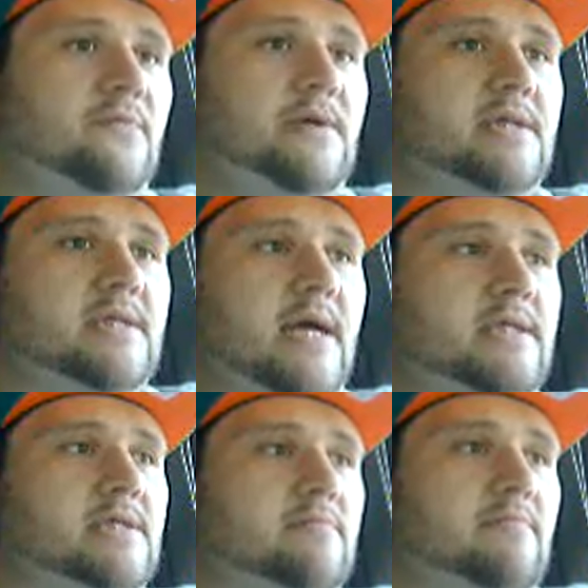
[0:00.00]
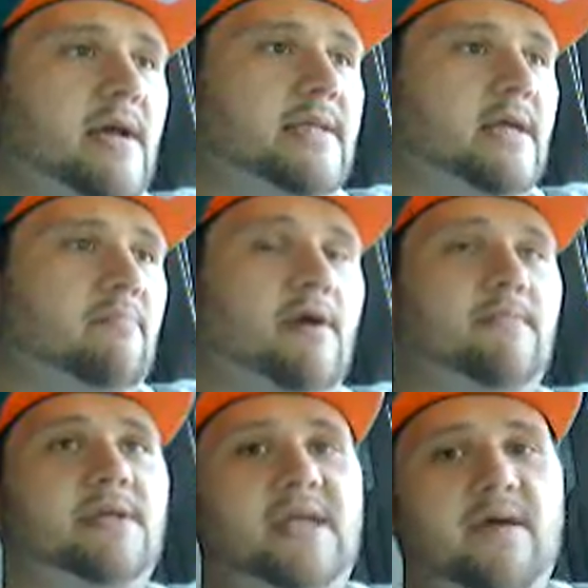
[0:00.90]
me has gotten so bad that I'll
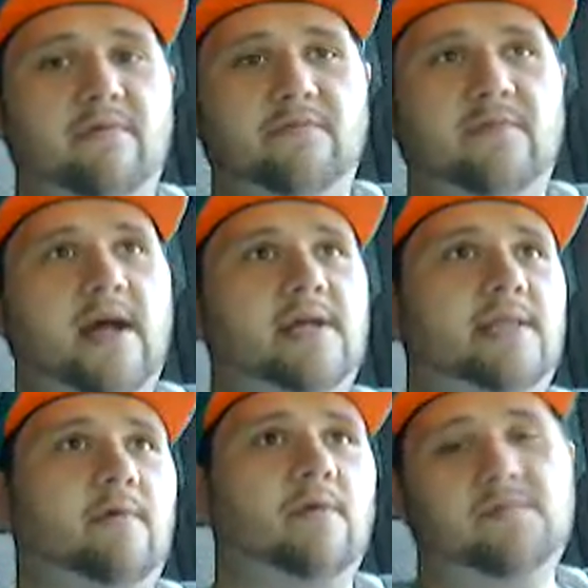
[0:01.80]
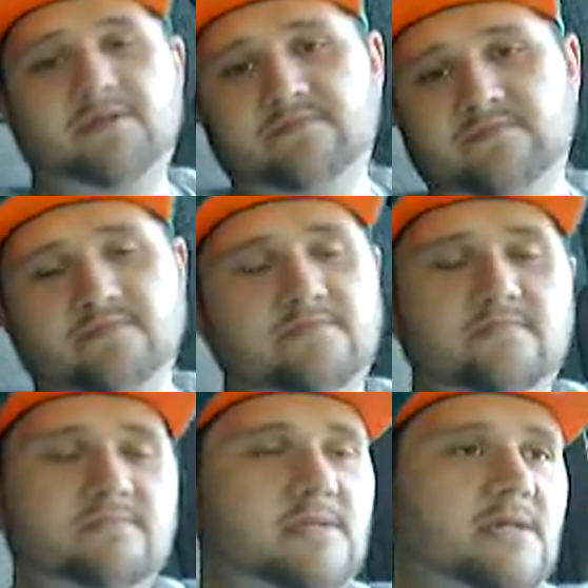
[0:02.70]
probably never find that woman,
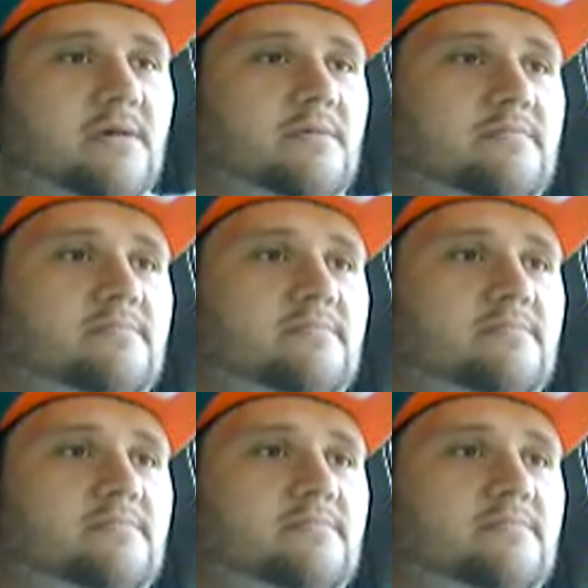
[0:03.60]
you know,